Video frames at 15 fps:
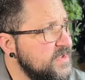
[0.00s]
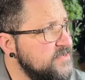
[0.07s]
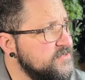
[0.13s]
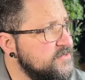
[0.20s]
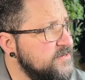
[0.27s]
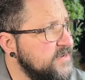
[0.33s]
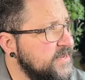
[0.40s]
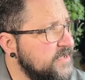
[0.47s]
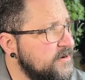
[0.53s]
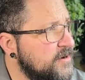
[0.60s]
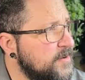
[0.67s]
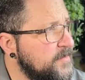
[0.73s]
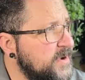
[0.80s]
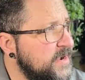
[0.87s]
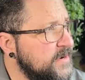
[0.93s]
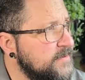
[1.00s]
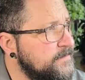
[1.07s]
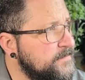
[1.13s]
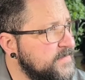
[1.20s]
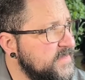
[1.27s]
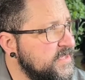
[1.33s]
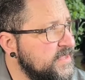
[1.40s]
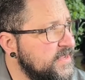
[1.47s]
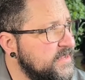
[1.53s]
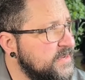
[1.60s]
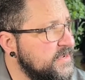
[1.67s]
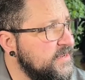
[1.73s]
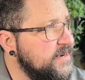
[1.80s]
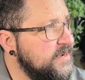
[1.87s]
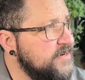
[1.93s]
Go ahead and head on back, hit edit
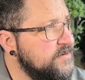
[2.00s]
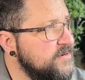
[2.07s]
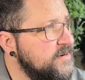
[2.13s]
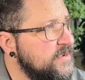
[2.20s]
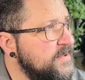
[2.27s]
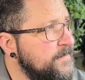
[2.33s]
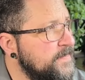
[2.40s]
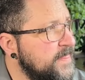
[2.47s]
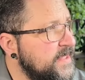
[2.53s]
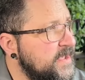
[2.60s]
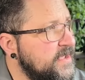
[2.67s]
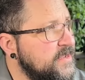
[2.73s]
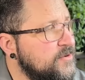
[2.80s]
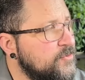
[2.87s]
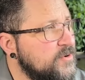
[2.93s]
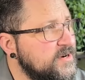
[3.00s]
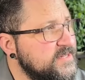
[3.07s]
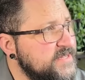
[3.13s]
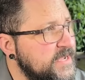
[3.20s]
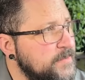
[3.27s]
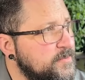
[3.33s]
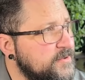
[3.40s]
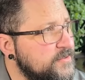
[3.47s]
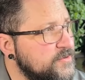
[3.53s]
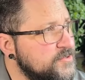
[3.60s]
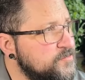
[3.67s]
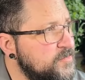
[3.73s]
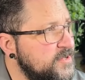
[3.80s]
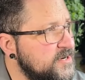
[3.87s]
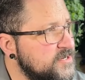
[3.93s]
connector. And in order to taper those
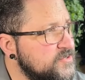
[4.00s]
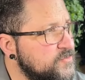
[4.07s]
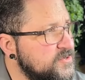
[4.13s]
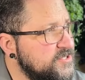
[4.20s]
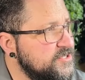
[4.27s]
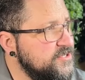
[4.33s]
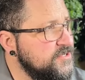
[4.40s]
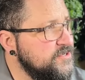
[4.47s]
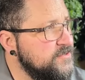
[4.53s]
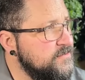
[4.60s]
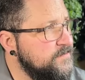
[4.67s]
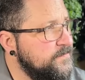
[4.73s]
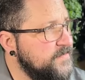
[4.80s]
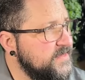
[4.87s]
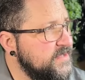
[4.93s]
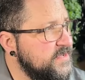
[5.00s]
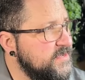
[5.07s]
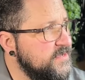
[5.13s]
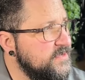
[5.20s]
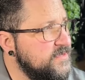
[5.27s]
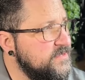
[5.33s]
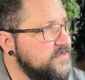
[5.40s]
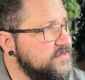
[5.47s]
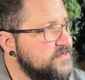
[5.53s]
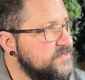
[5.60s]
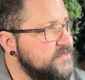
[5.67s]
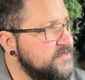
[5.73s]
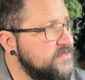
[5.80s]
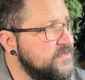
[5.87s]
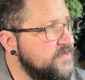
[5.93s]
plugs, what you do
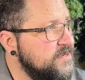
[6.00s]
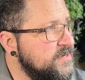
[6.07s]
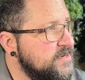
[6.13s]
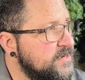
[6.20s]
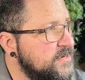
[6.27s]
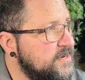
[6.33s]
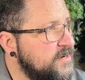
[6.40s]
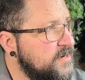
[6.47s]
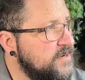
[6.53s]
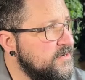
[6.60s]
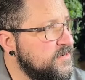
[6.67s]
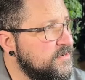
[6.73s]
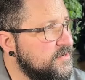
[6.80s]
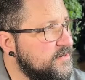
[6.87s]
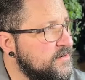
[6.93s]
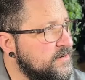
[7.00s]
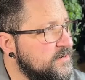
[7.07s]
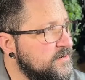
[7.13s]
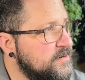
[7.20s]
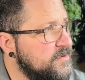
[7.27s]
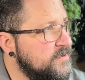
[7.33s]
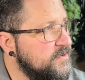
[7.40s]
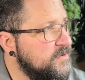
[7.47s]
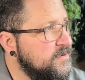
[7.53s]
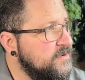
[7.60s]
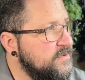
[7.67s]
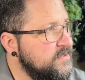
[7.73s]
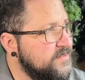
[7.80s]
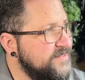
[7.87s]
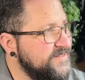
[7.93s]
is under
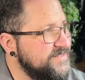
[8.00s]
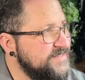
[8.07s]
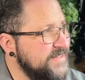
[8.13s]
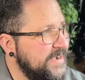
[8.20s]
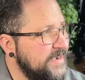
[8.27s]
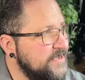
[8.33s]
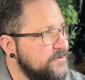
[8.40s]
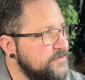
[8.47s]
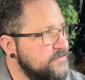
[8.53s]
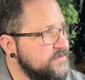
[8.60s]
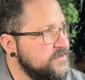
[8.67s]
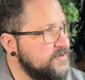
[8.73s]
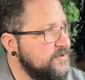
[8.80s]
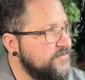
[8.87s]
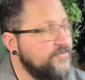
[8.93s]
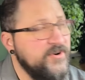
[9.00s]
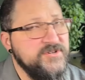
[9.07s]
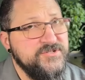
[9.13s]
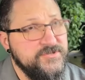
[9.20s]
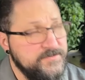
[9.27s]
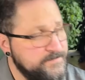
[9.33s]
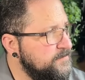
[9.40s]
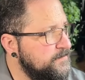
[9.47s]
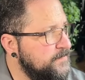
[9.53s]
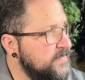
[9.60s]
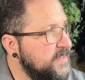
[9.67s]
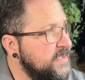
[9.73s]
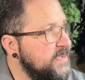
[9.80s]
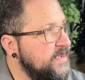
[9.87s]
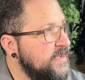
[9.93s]
the style, go to frustum,
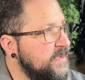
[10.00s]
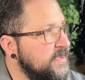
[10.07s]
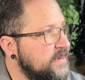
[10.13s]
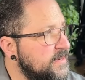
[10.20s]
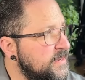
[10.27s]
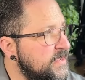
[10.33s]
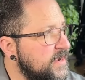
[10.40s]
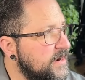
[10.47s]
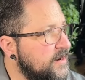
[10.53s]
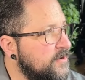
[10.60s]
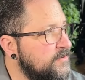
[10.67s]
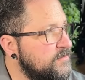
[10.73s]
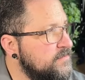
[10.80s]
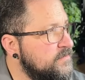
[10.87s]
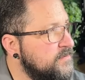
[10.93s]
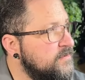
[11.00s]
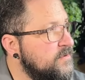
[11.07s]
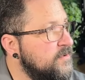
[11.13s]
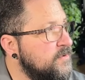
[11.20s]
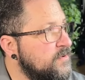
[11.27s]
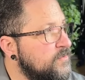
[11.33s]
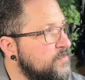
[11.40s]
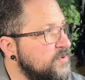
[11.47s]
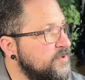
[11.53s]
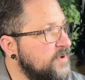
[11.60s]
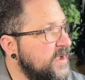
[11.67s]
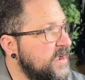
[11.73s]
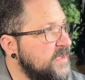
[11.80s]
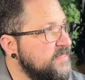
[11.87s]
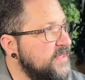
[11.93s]
and now when you
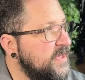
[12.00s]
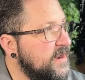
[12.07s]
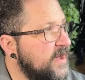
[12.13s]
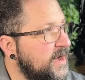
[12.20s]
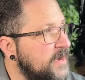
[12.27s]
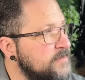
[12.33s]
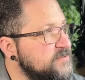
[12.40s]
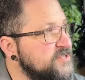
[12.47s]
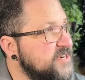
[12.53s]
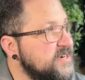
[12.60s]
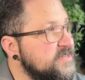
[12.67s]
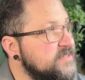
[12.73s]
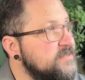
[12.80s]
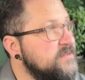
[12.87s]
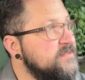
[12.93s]
add that object